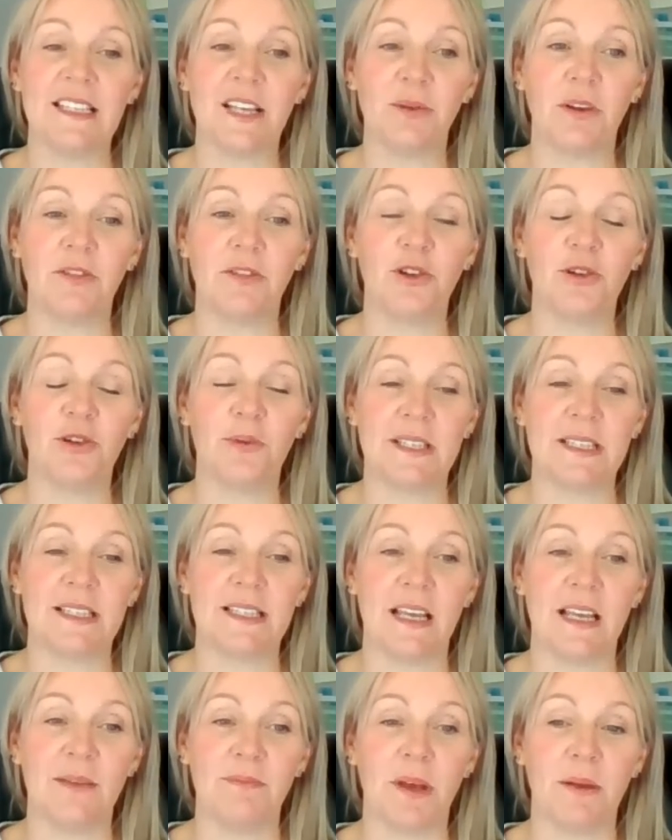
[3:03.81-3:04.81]
So I've always
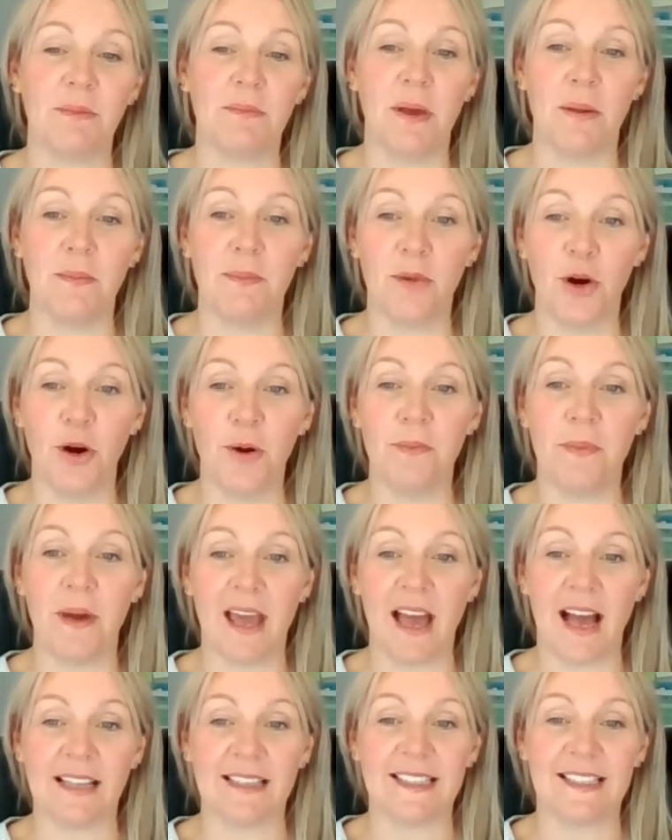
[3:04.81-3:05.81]
seen my mum, my
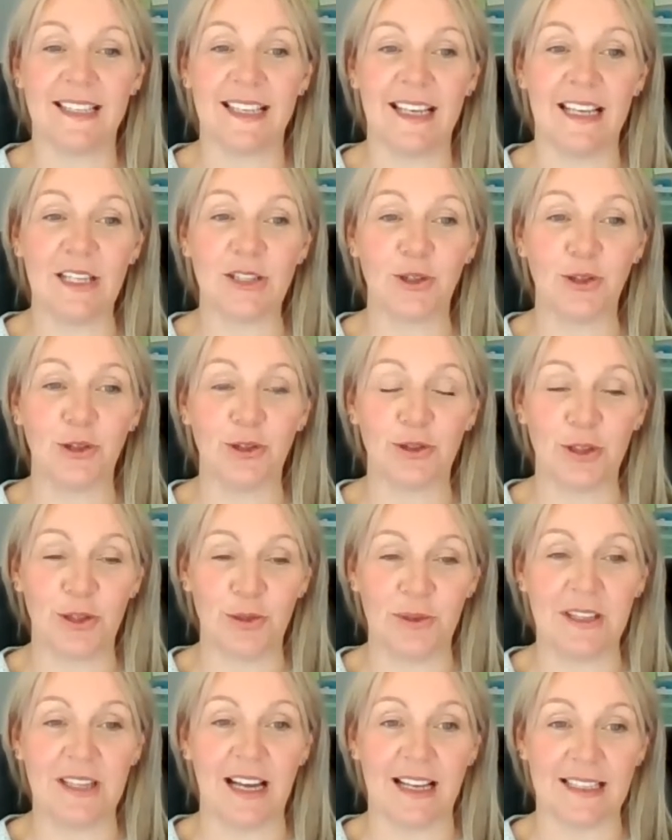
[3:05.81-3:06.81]
aunties all
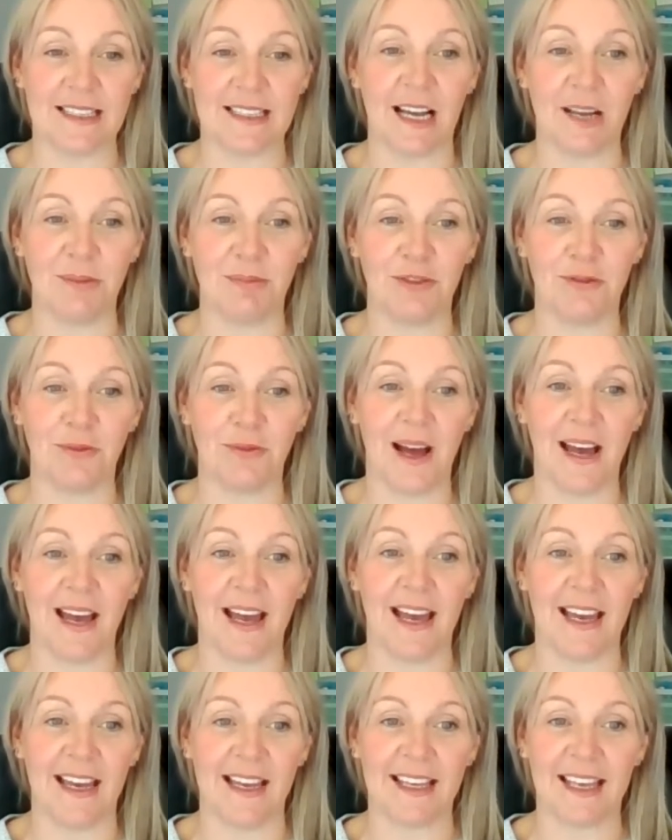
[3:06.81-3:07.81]
doing that type of
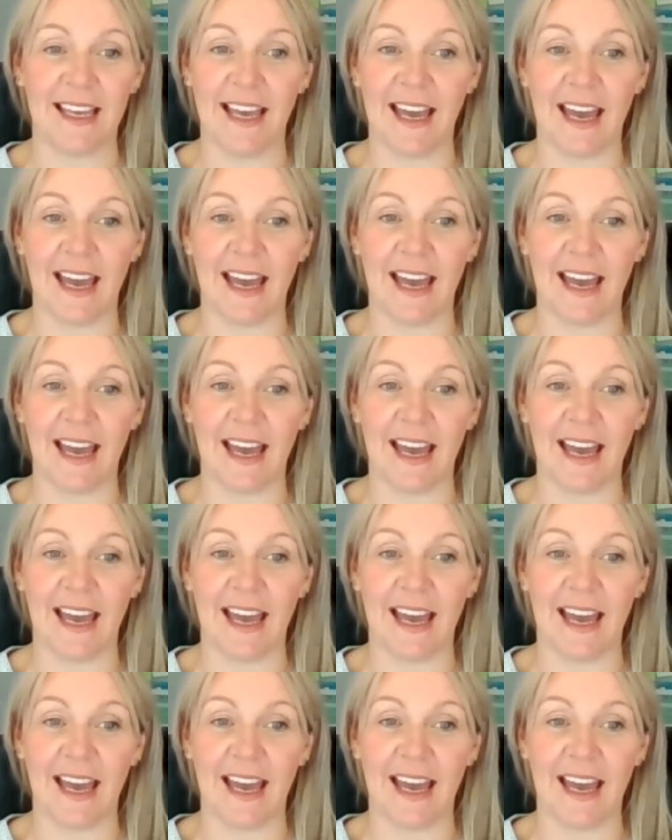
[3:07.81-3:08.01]
work.